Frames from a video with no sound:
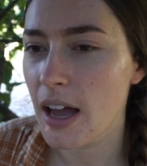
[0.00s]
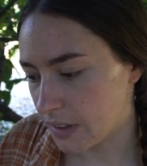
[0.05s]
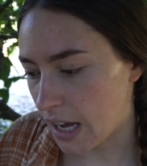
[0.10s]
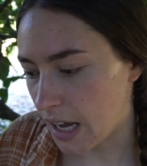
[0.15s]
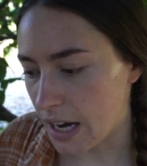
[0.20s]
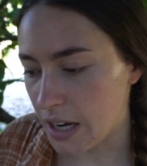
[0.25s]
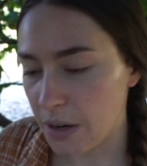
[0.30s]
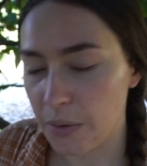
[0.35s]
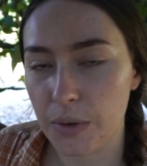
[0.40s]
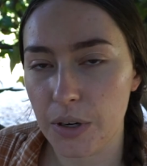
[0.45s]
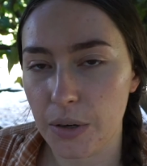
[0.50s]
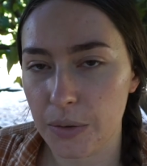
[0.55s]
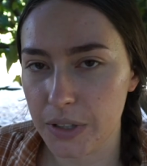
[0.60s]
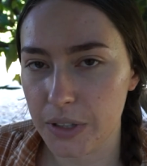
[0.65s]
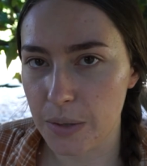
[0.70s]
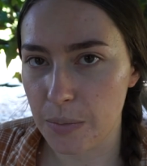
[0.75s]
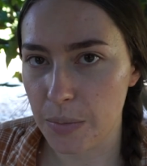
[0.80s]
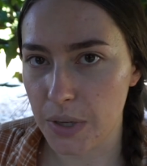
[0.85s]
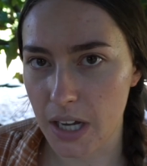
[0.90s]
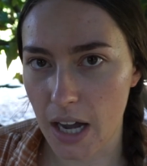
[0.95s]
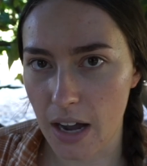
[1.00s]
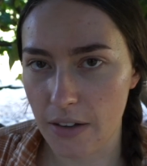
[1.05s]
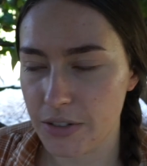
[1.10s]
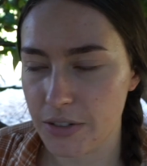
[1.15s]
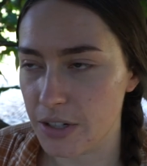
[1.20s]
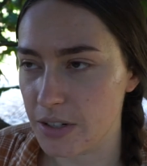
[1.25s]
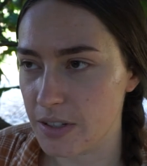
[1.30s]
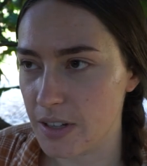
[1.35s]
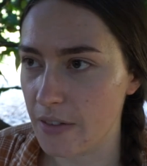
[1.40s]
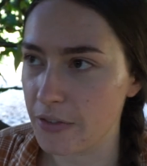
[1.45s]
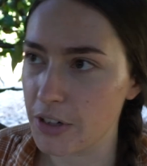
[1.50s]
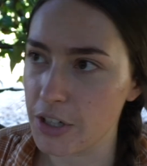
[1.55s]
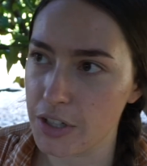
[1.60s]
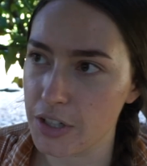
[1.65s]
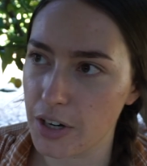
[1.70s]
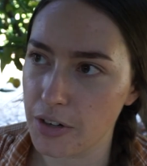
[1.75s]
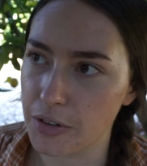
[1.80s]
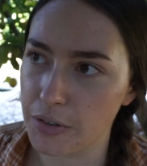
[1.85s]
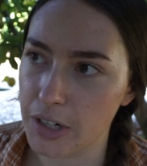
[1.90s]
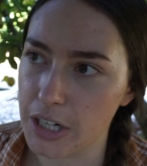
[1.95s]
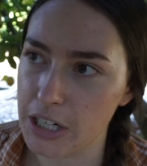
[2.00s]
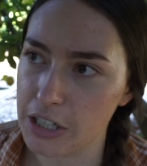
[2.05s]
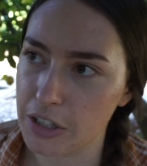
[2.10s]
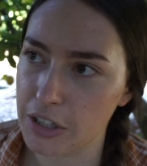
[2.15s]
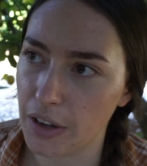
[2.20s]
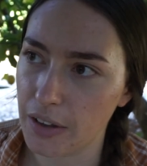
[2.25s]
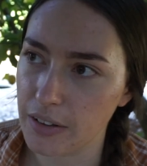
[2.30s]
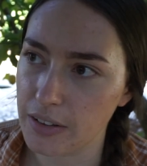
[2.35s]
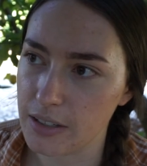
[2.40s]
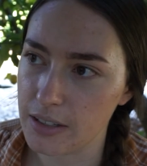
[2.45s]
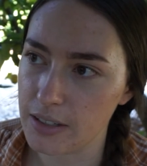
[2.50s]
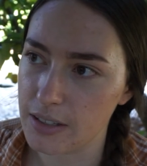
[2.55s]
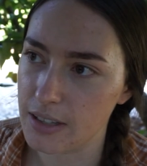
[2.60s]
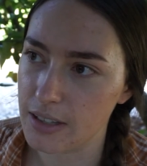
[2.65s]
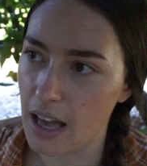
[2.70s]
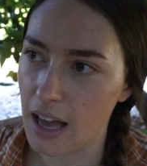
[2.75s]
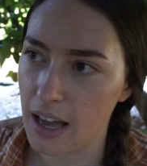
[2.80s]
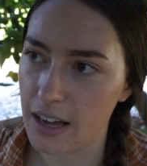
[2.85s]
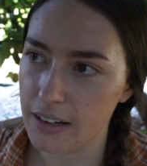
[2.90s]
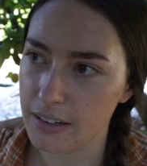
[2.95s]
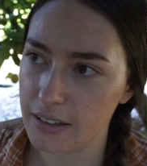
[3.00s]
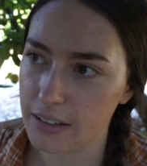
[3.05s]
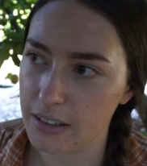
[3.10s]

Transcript: And it would only be after 7 generations that